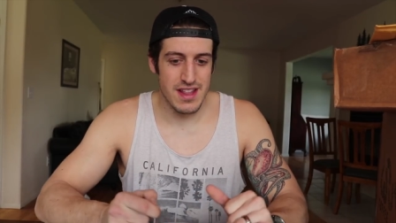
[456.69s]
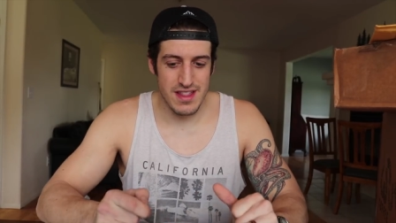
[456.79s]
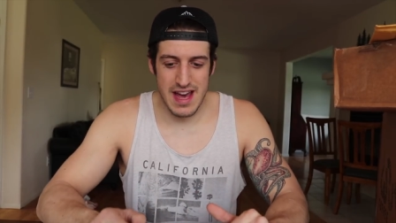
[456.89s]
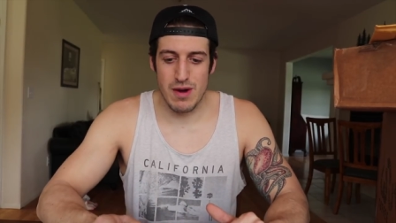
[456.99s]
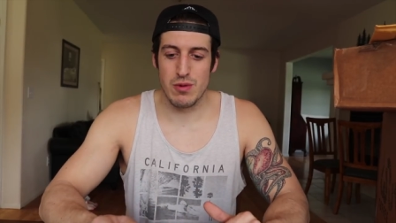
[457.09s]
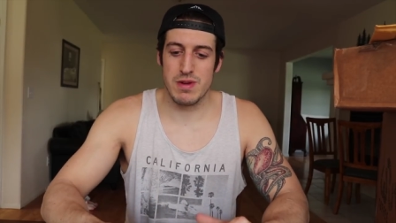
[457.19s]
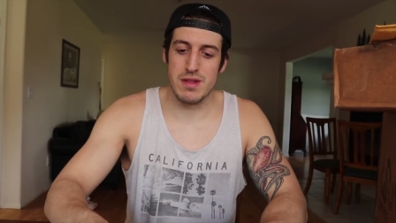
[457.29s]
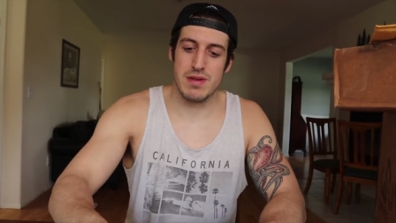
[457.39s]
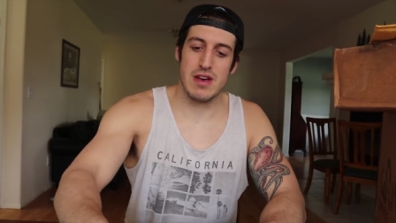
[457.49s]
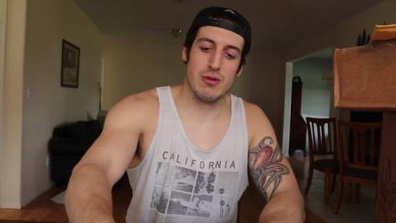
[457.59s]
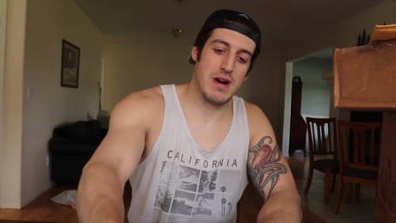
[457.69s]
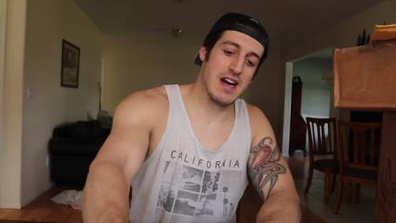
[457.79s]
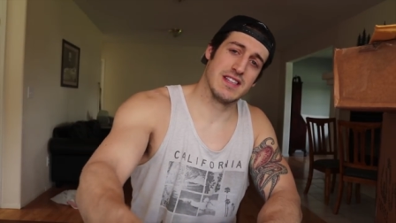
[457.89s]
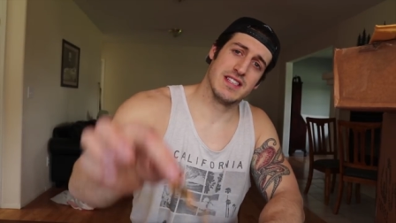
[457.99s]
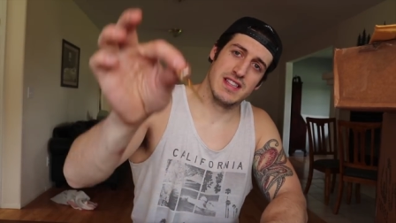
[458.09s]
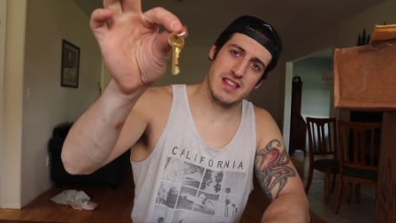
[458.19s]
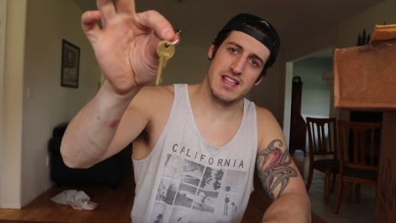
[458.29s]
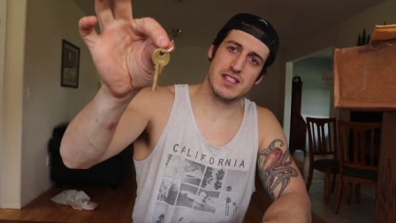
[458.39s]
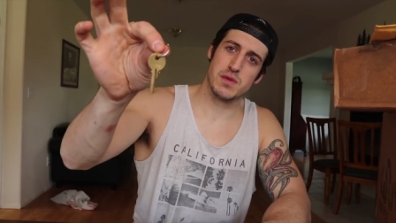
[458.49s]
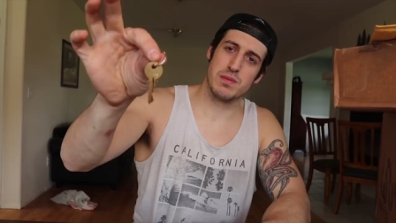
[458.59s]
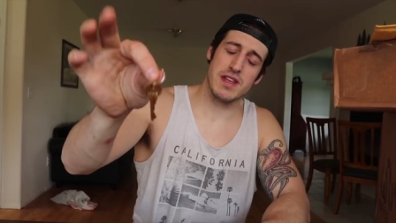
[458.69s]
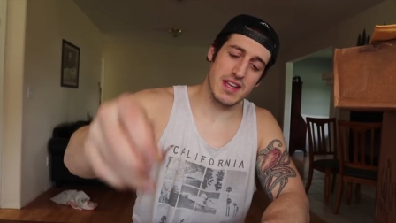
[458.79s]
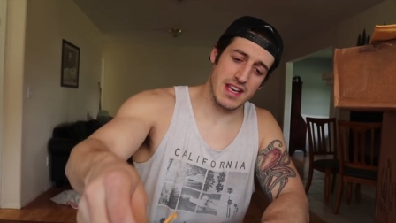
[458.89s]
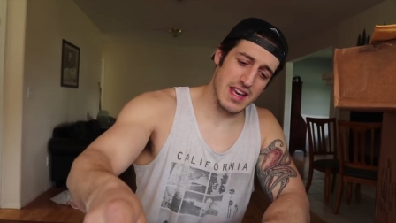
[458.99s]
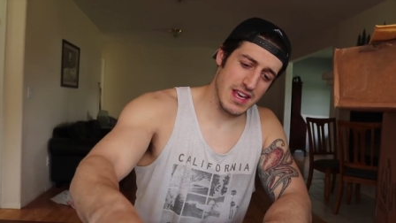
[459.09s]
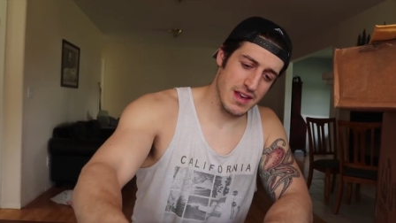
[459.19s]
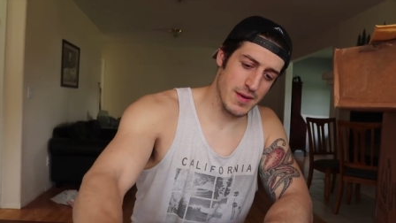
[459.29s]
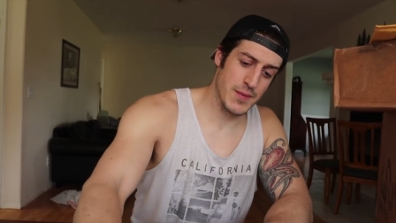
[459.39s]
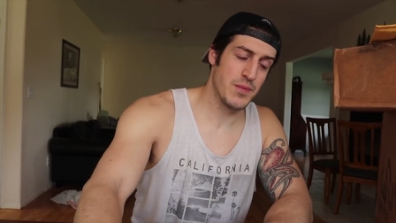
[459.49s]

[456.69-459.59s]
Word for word: That will be the P.O. Box. This will be the key.